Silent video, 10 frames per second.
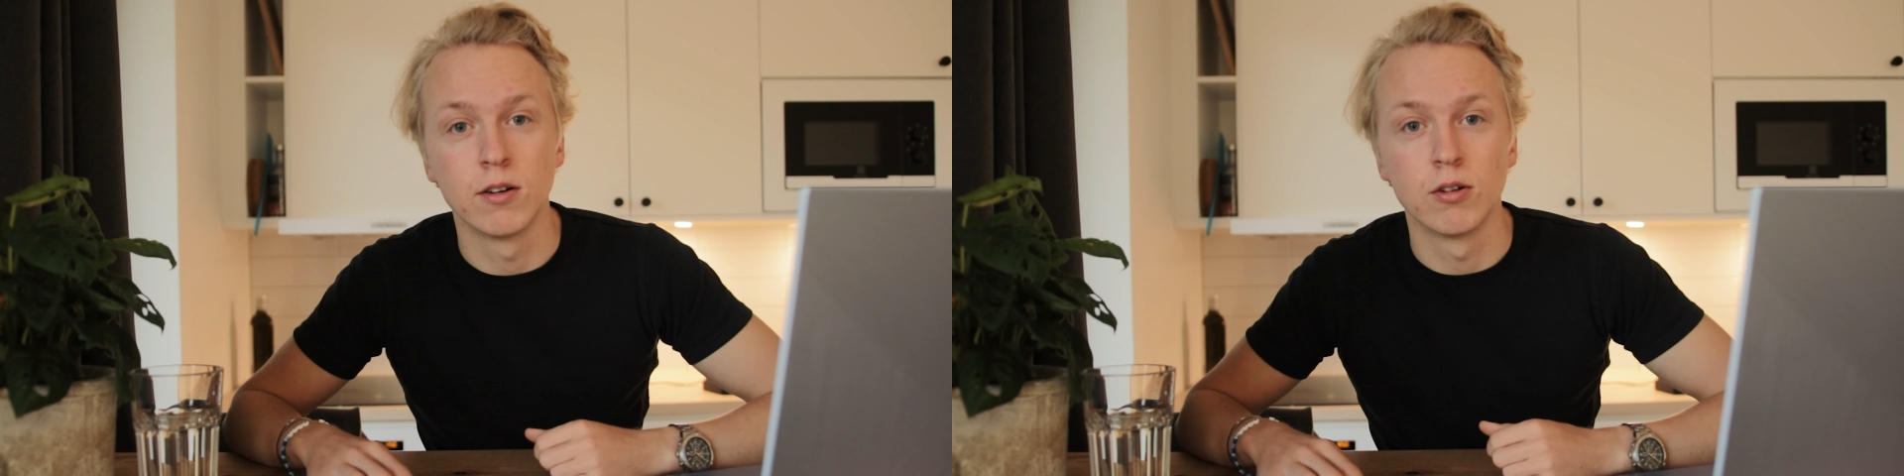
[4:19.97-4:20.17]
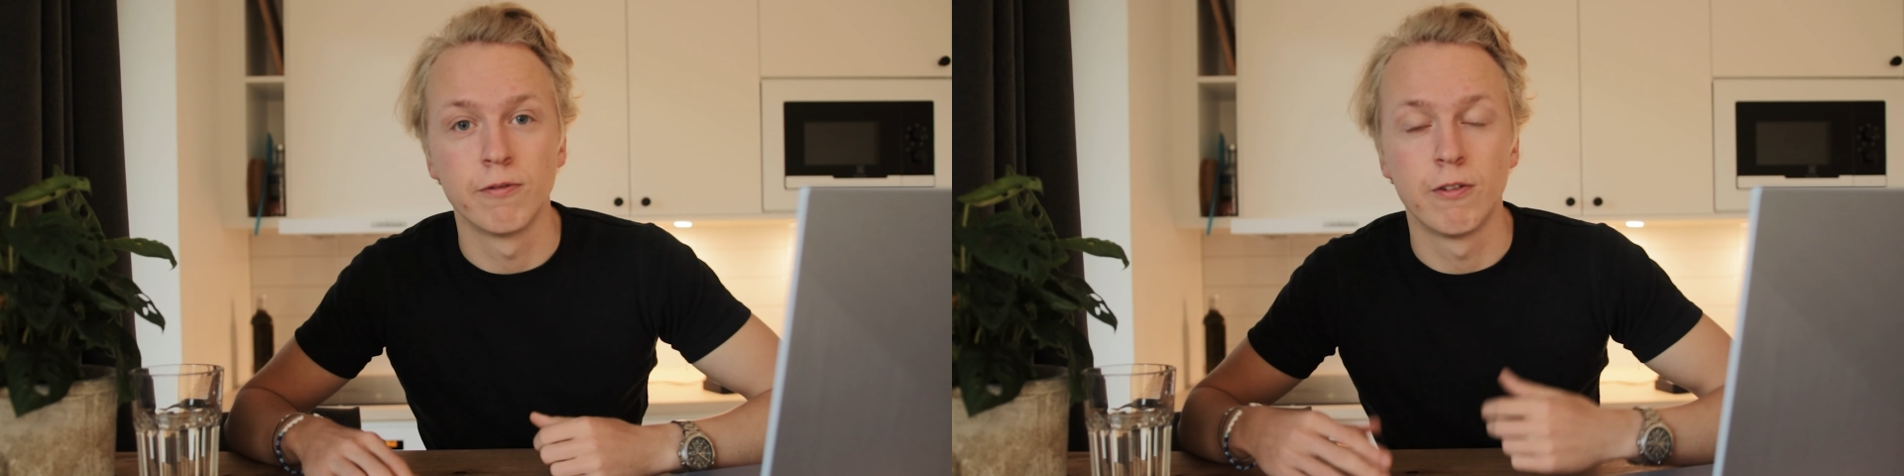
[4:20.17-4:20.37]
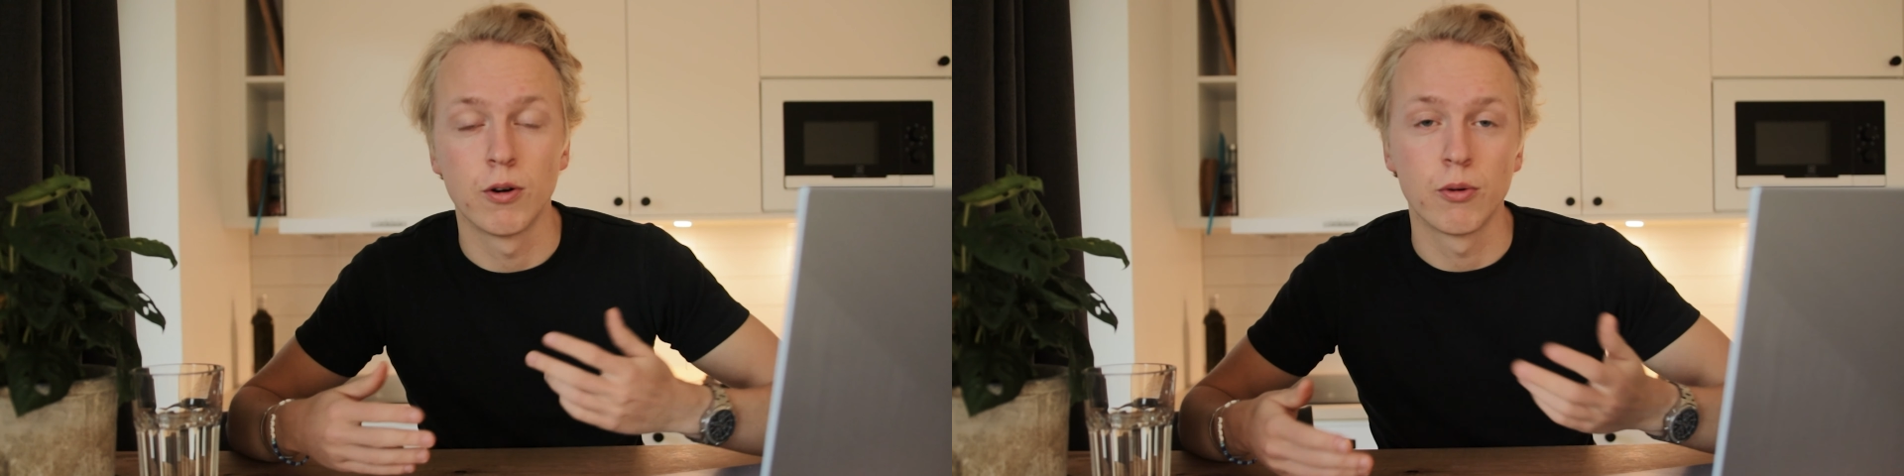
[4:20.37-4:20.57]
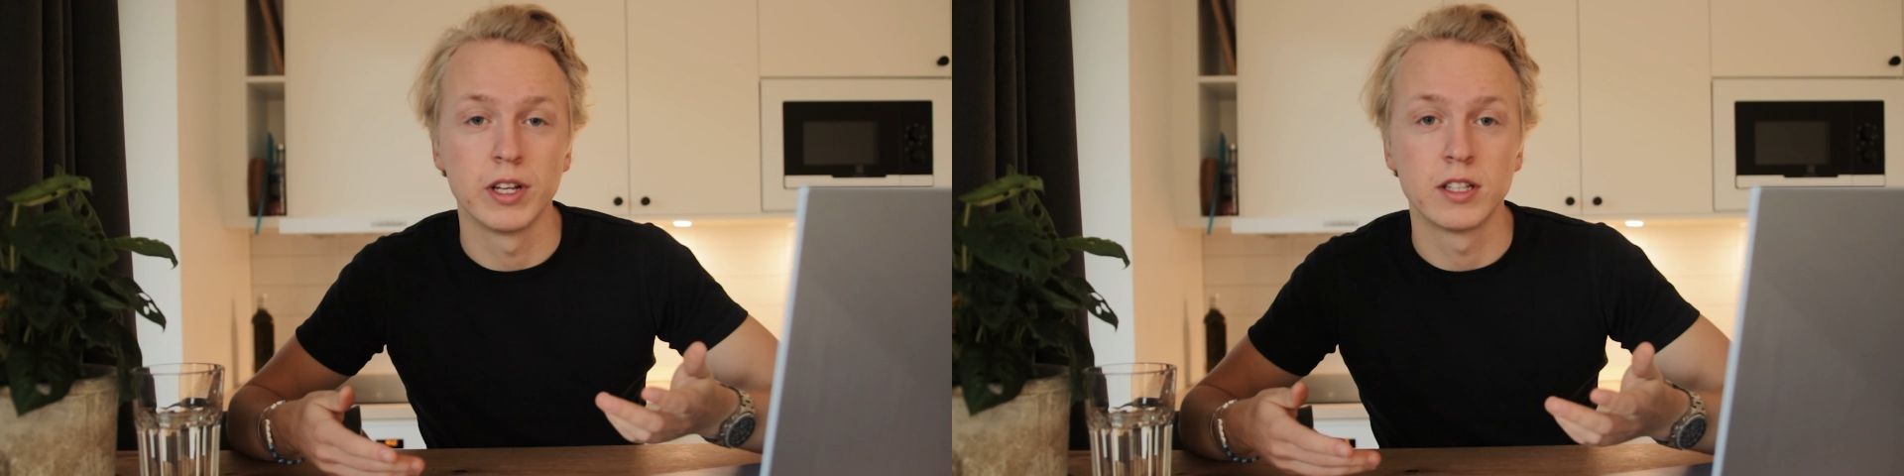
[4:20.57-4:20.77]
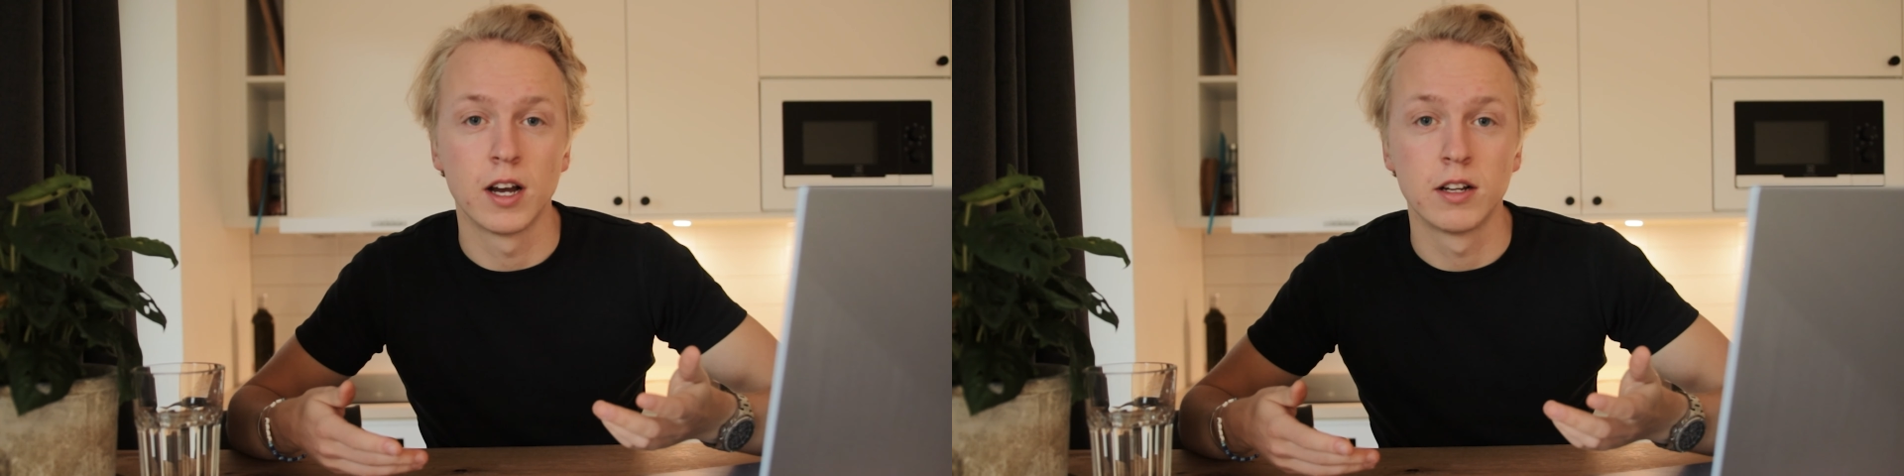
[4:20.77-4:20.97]
or photo
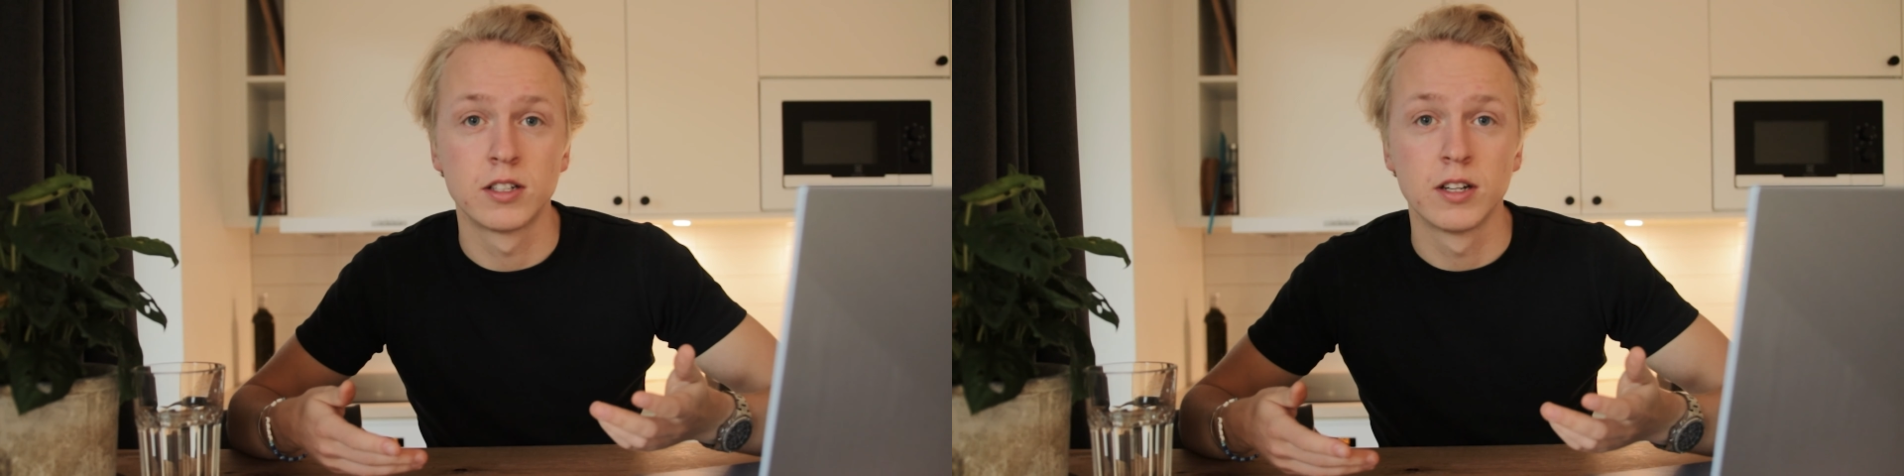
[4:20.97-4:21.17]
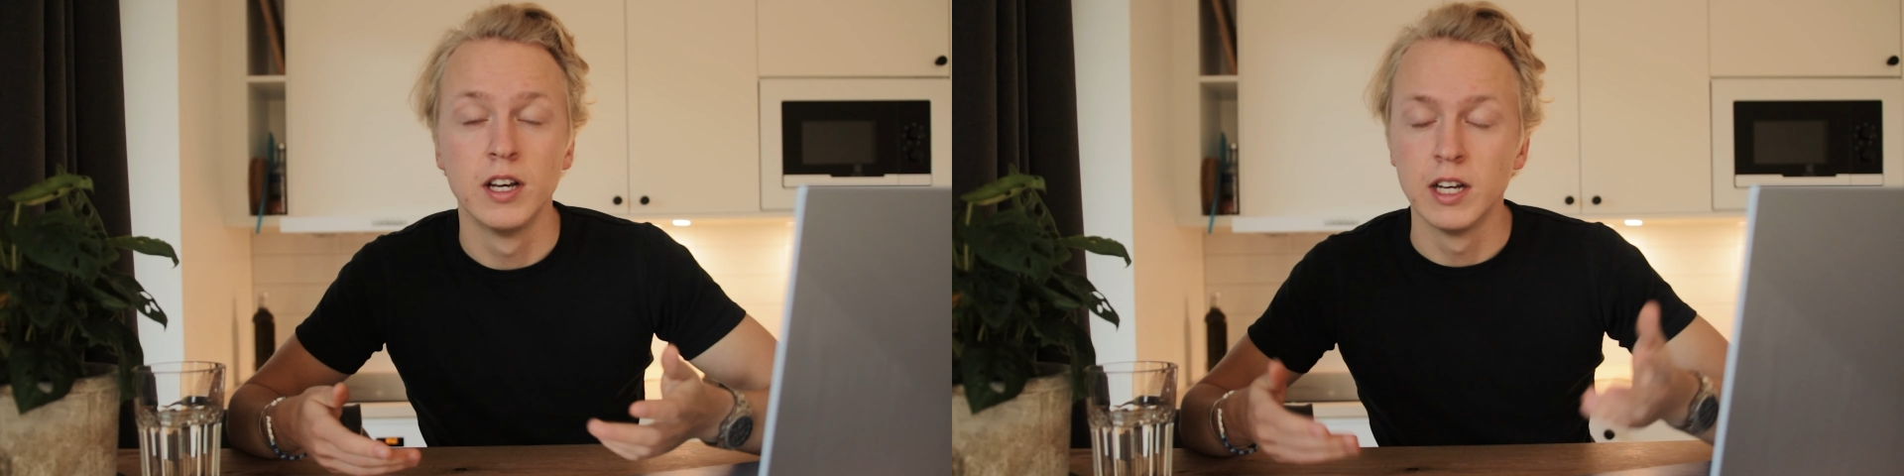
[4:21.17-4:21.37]
retouch,